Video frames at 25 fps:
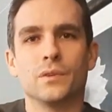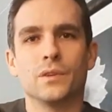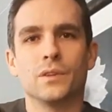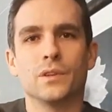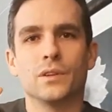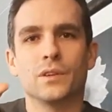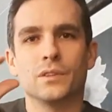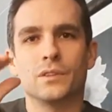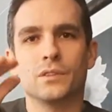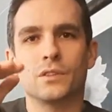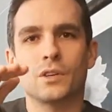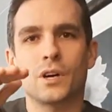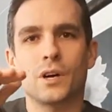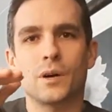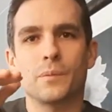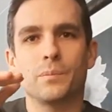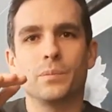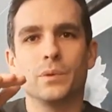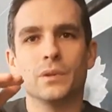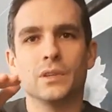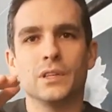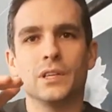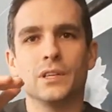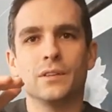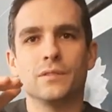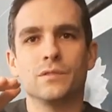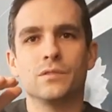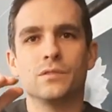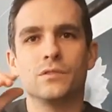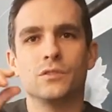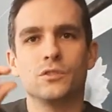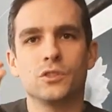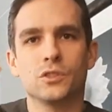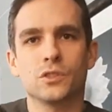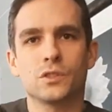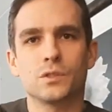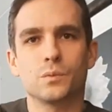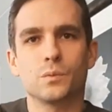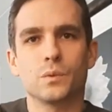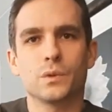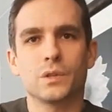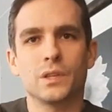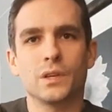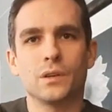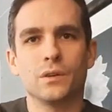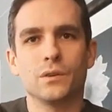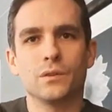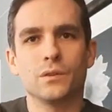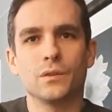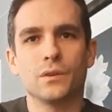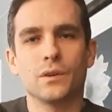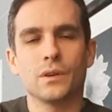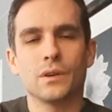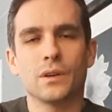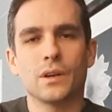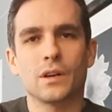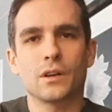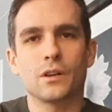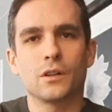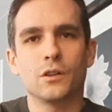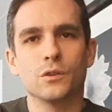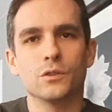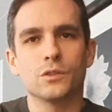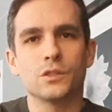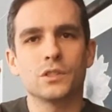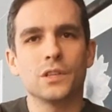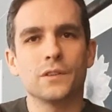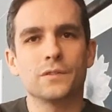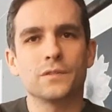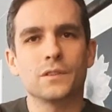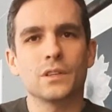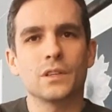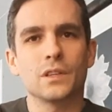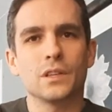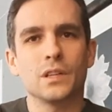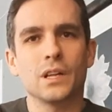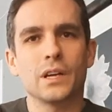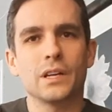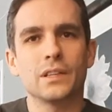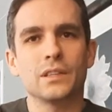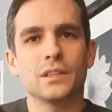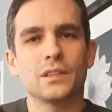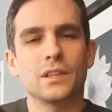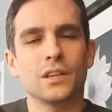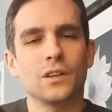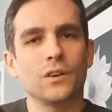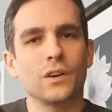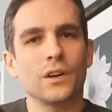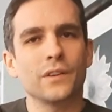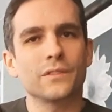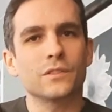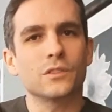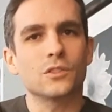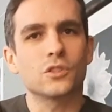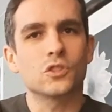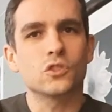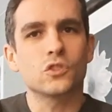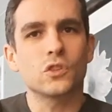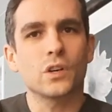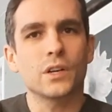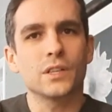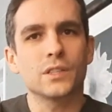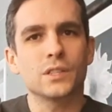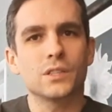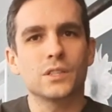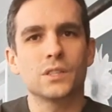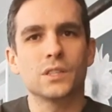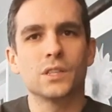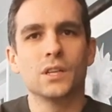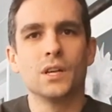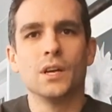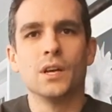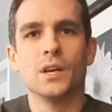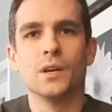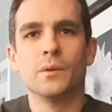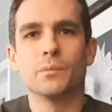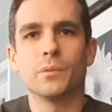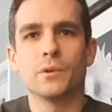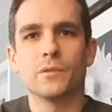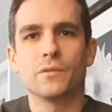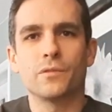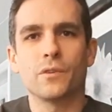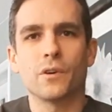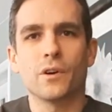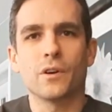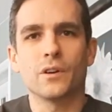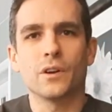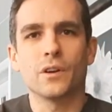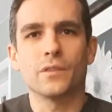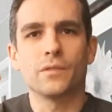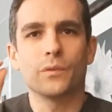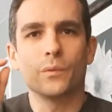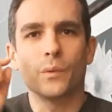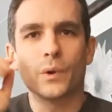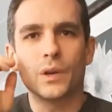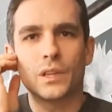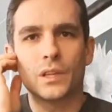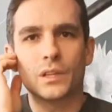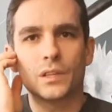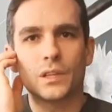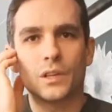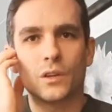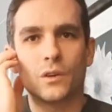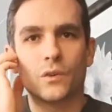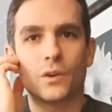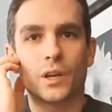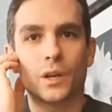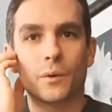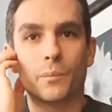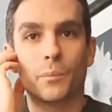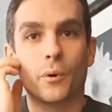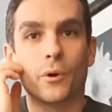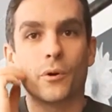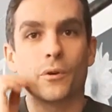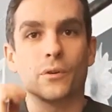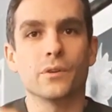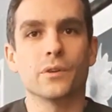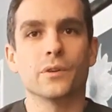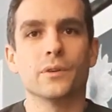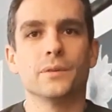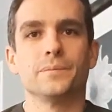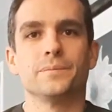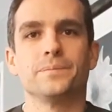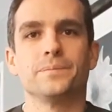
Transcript: the top leaves just without, uh, close enough to the light that they don't have to stretch, but far enough away that they don't get burned.